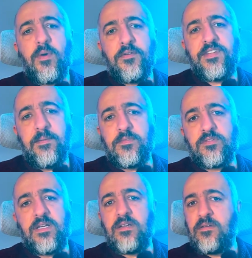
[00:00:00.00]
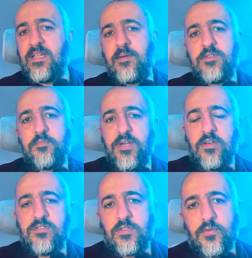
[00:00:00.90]
well themed, right? You know, that was pretty
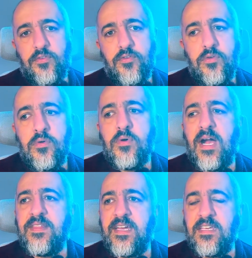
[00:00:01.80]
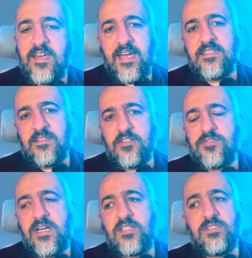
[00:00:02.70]
good to go through, and then you get to the
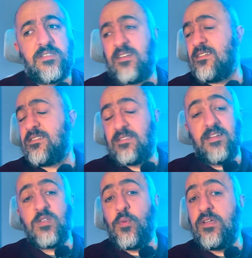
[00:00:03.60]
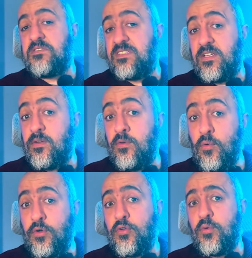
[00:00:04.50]
attraction, and at this point still had
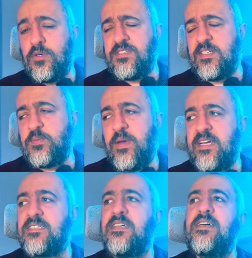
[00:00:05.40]
no clue what to expect.